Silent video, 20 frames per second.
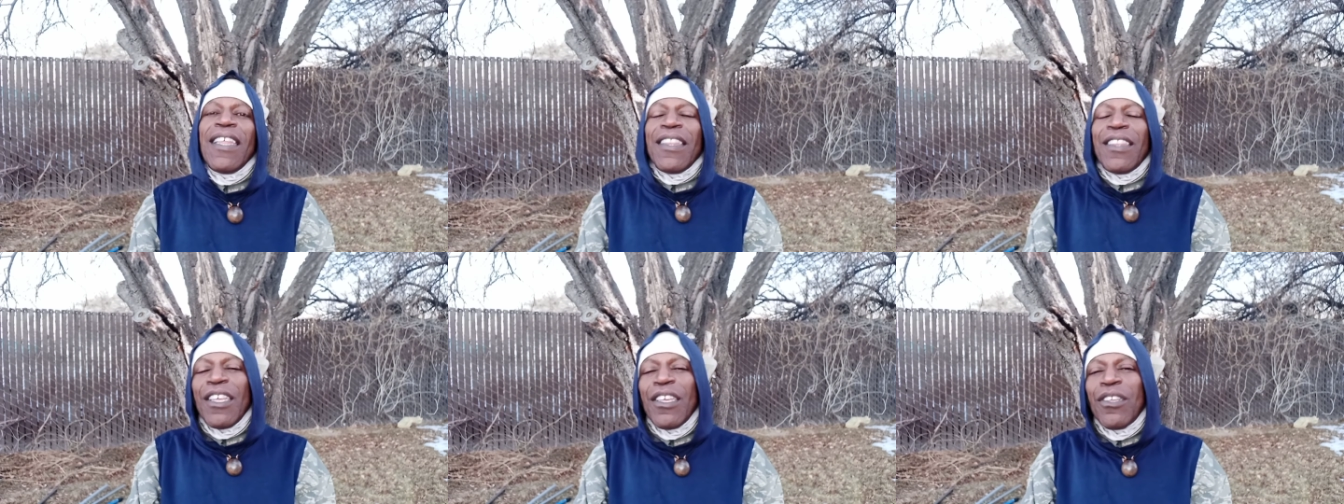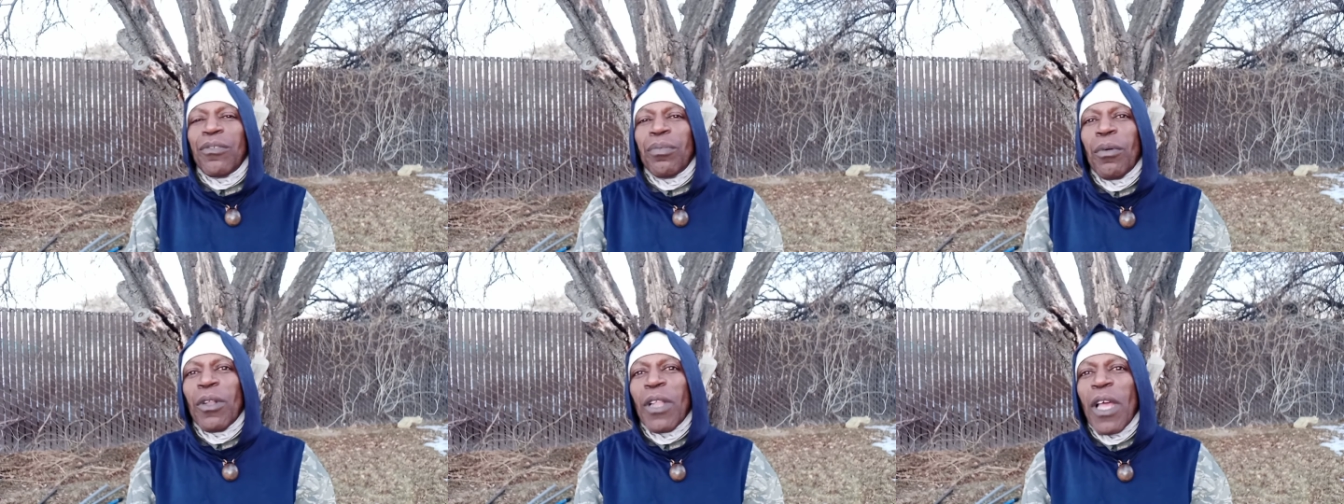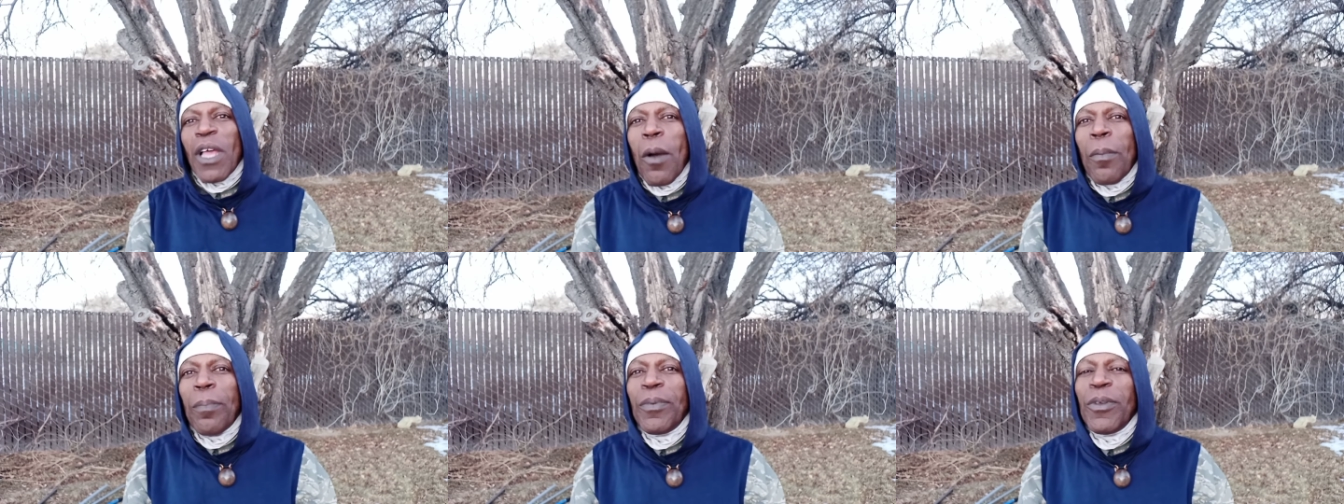This will
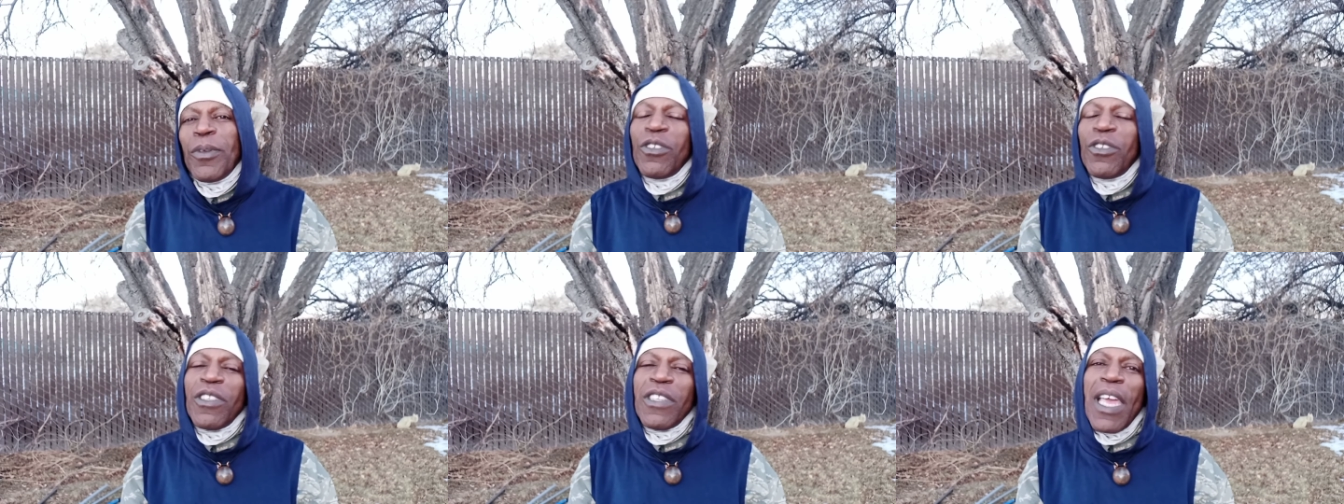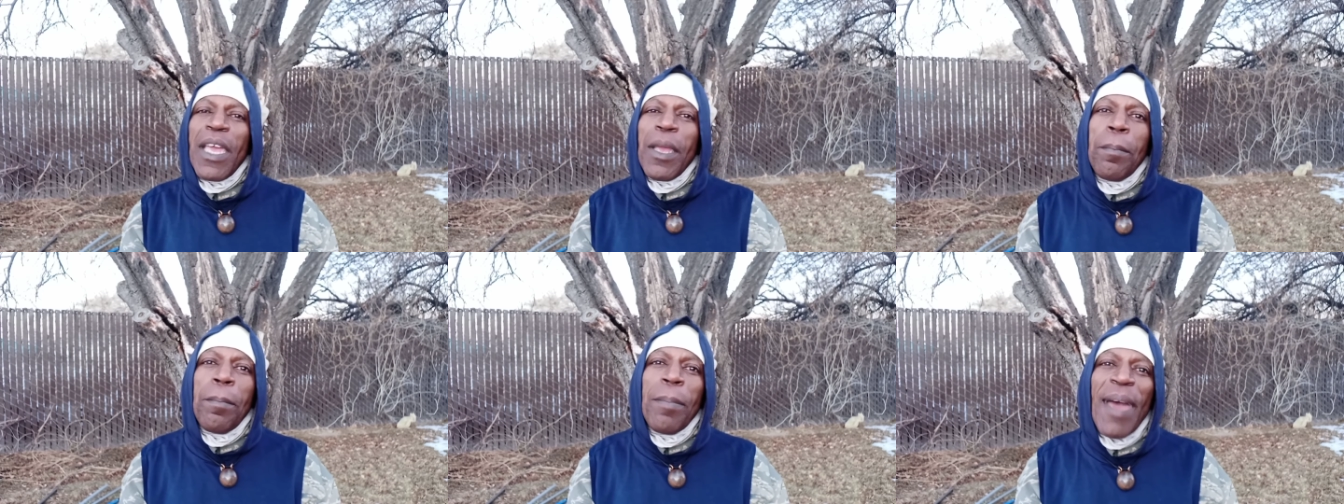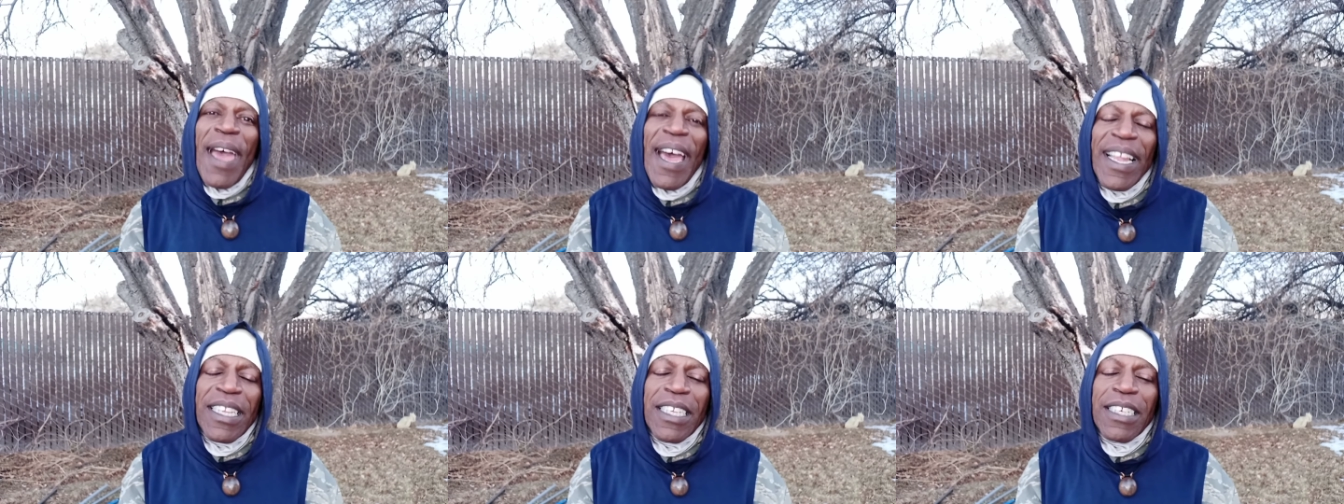help you stay
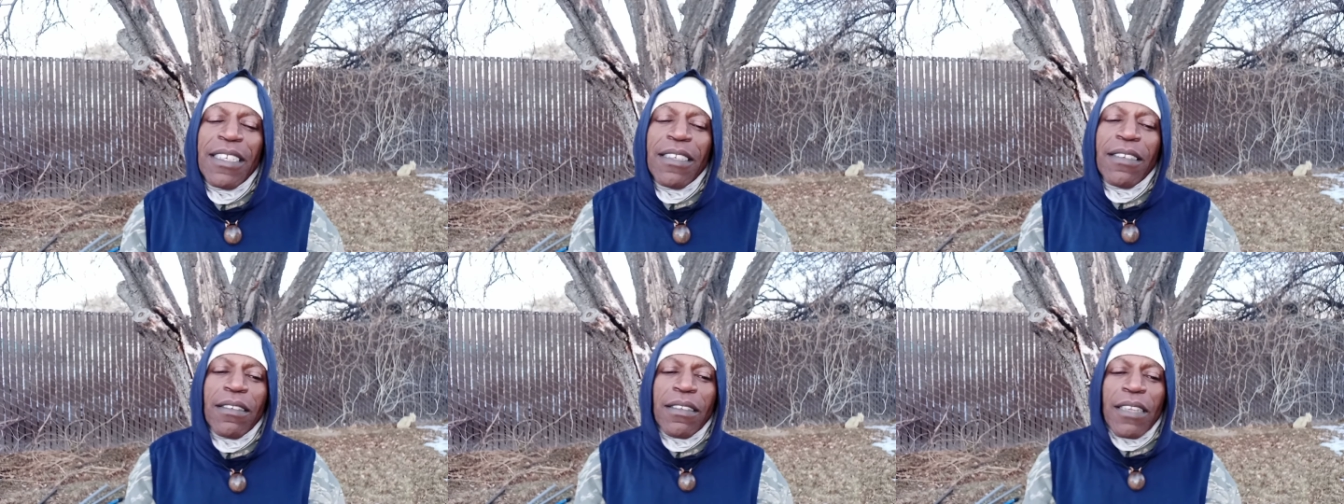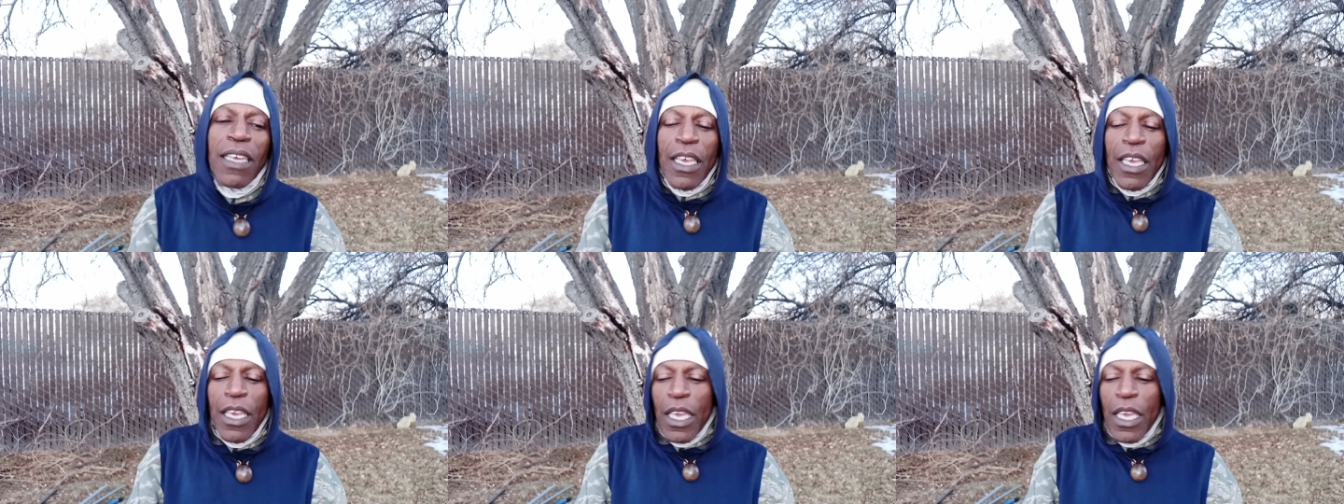balanced.